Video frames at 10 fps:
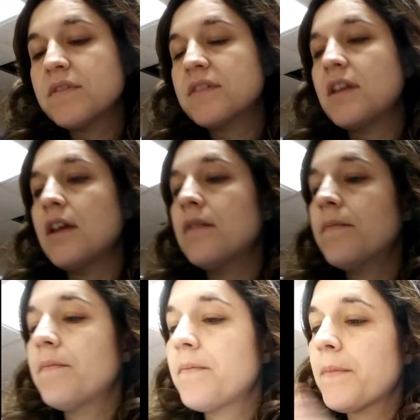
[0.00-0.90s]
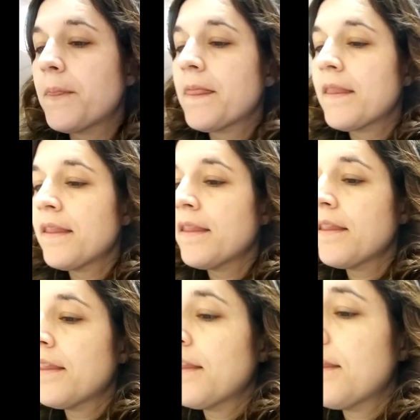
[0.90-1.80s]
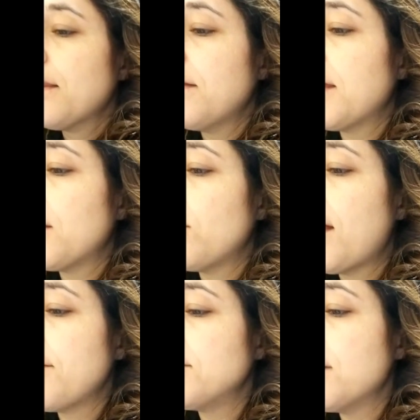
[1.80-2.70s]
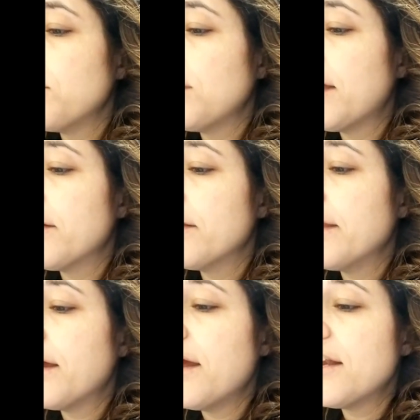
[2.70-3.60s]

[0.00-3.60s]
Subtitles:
skin. Like it'll have a double layer in there.